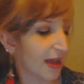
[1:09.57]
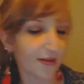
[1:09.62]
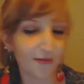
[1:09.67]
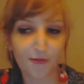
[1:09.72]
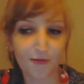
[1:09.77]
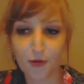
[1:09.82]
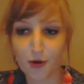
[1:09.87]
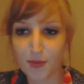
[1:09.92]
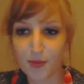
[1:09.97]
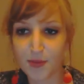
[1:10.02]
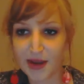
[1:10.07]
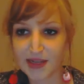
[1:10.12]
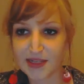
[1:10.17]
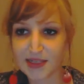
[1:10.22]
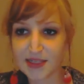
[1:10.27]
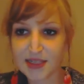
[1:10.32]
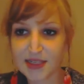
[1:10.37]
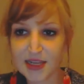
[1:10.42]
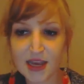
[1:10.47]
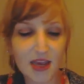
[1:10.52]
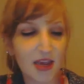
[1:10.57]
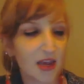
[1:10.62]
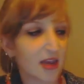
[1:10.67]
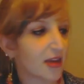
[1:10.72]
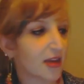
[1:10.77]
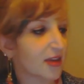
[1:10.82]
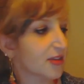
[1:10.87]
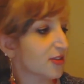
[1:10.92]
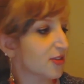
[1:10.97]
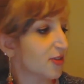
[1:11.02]
like a 4 by
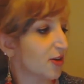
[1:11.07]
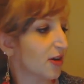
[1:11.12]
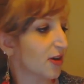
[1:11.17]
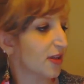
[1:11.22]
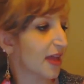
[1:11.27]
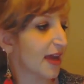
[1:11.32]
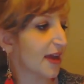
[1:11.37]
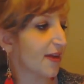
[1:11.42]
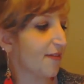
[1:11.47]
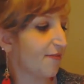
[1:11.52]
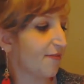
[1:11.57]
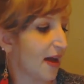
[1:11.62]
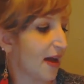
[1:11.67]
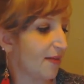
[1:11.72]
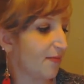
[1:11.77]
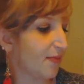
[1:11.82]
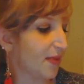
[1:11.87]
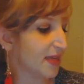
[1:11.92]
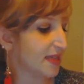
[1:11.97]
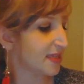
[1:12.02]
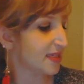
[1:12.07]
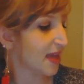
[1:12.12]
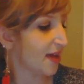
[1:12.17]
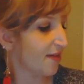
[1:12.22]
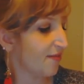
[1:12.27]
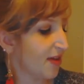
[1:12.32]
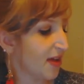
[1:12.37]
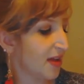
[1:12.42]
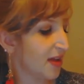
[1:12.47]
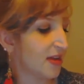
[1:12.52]
6 or like a 5 by
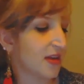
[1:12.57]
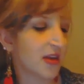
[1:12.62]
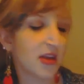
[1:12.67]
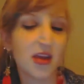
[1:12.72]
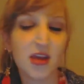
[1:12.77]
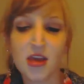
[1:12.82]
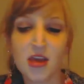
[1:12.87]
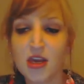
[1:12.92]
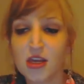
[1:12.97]
7.